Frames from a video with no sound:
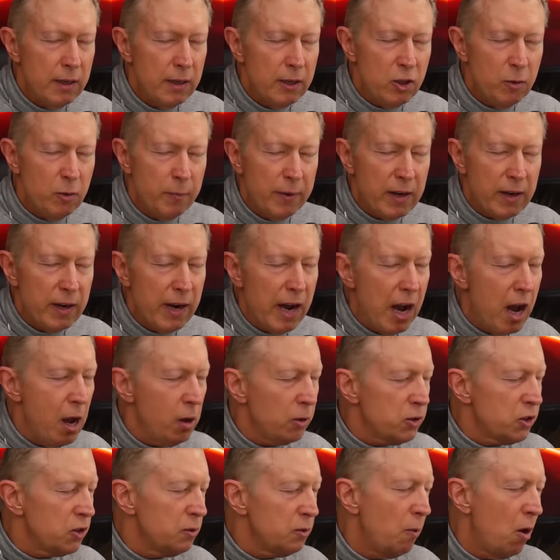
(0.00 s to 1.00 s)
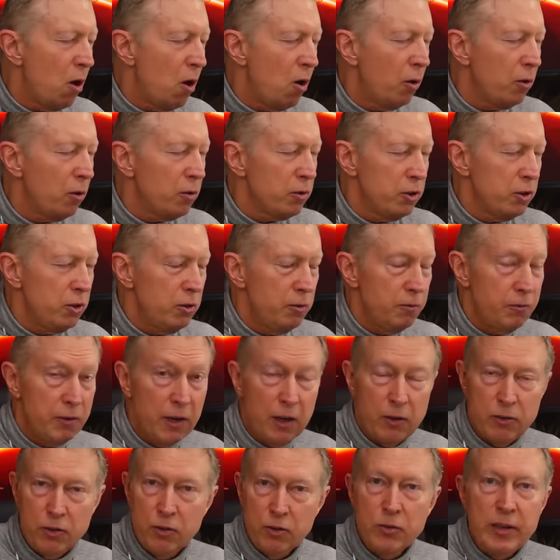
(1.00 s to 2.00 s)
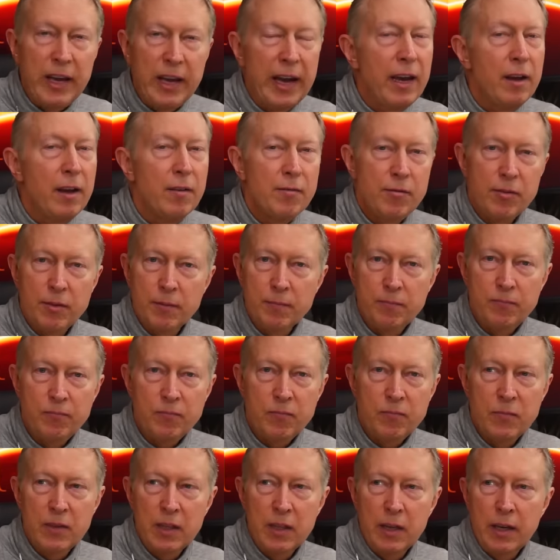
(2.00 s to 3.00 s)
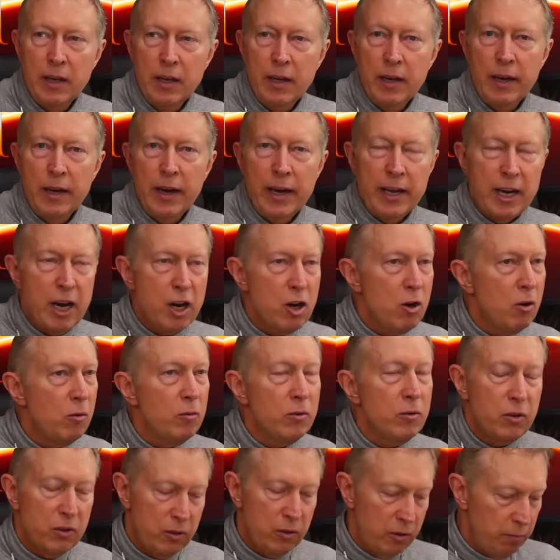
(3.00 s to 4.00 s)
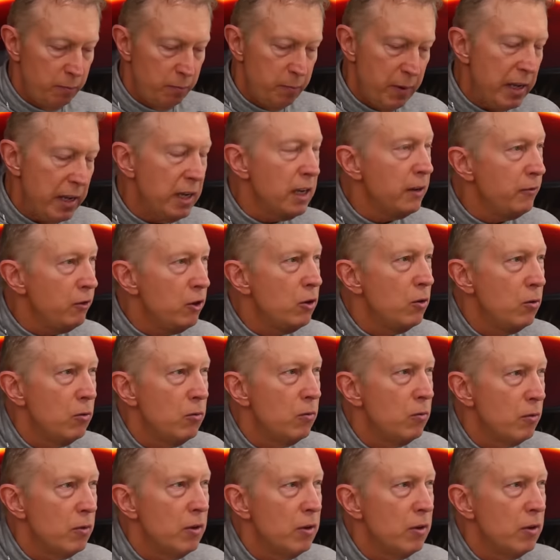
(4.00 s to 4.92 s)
no matter how small you felt you gave. And I know many of you,